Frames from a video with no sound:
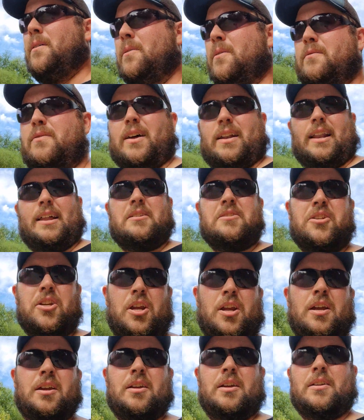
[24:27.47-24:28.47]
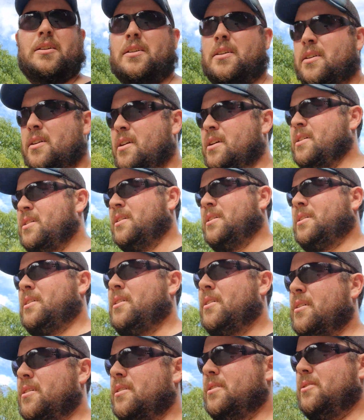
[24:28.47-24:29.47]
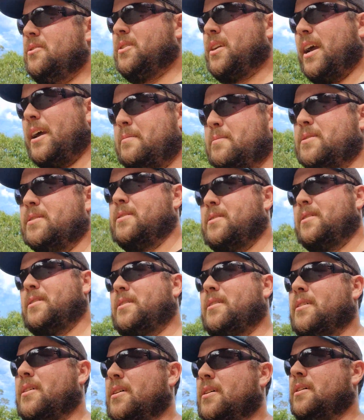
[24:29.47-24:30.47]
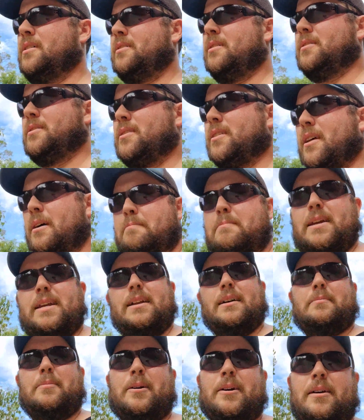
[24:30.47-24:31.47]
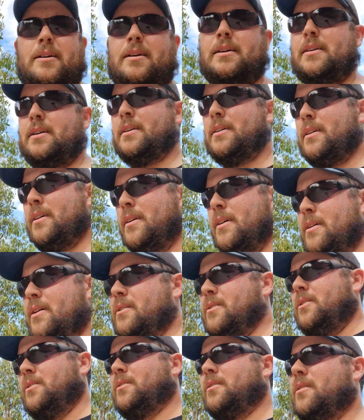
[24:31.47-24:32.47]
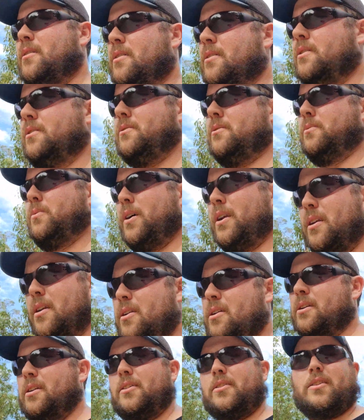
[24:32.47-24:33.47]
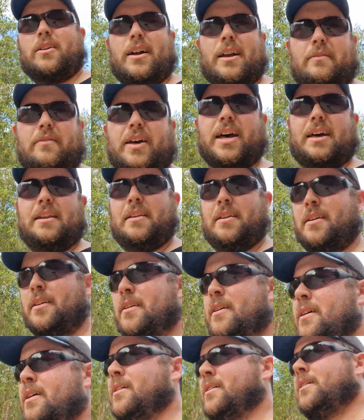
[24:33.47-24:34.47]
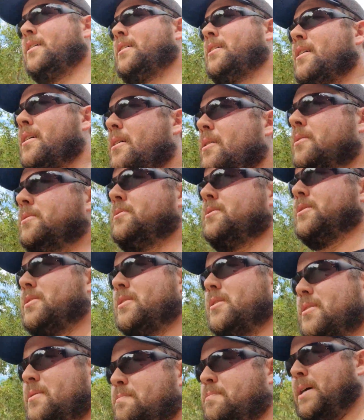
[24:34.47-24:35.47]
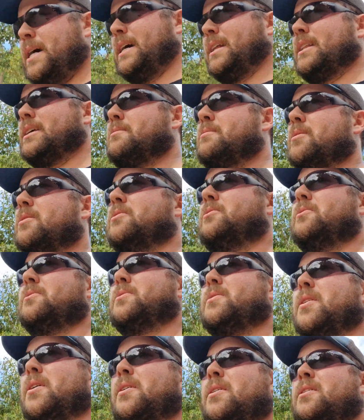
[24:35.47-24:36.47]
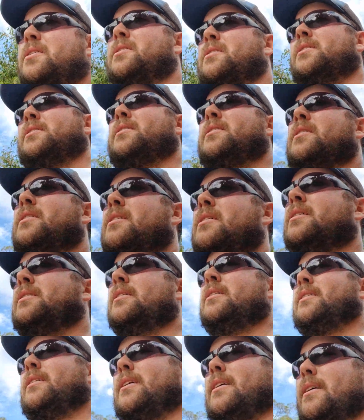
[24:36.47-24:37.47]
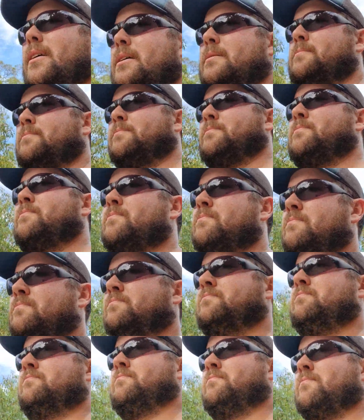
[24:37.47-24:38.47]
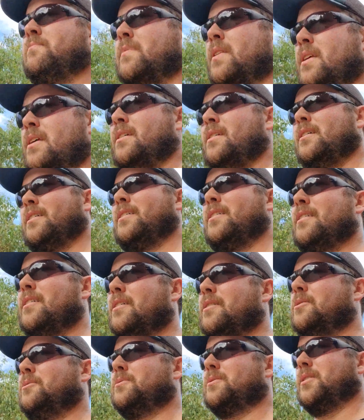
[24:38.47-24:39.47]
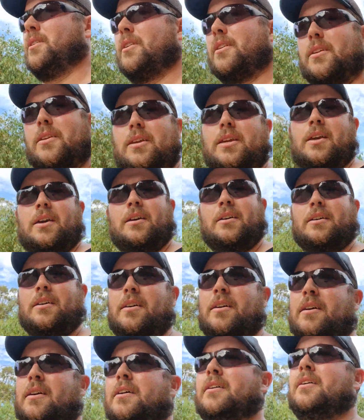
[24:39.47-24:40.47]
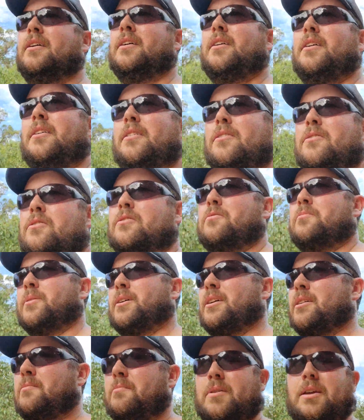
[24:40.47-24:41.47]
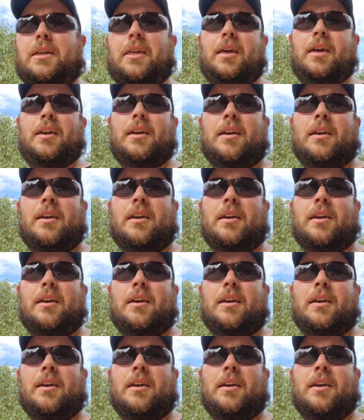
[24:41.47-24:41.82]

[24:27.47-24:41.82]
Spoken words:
had lunch. You came to that meetup, the one and only that I ever had, which is partly because it was only you, me, and Mick,